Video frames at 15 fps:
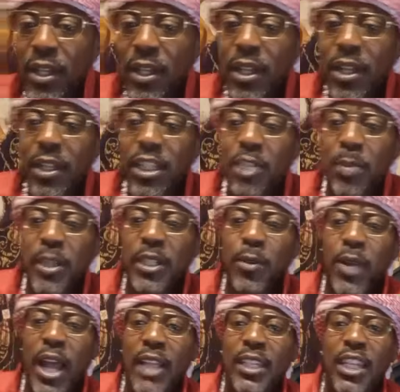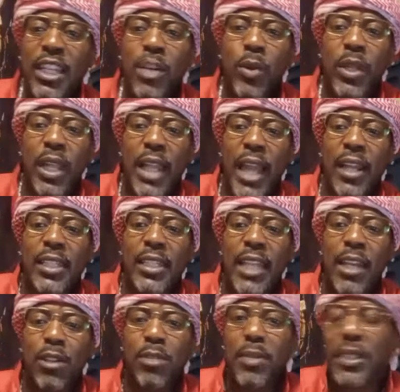especially when I deal with a lot of the
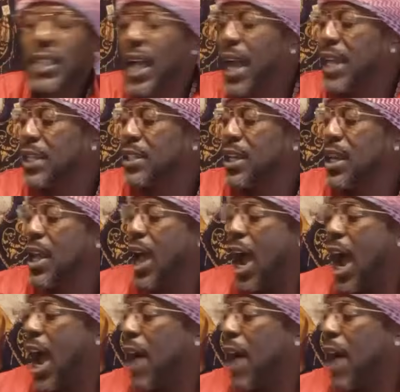talisman science. A